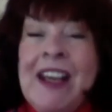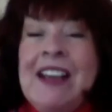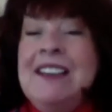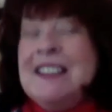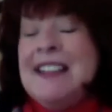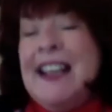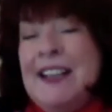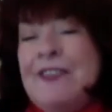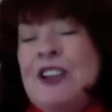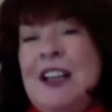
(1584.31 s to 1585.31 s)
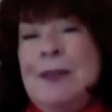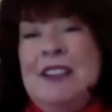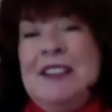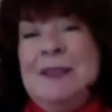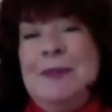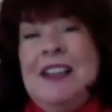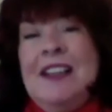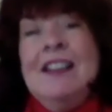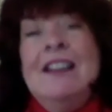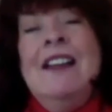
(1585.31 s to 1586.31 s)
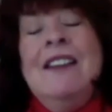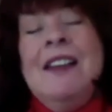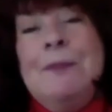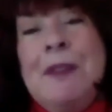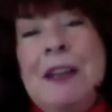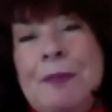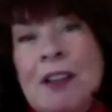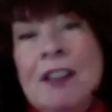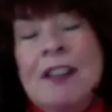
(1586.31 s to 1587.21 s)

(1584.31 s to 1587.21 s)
And does that ever come into being, that people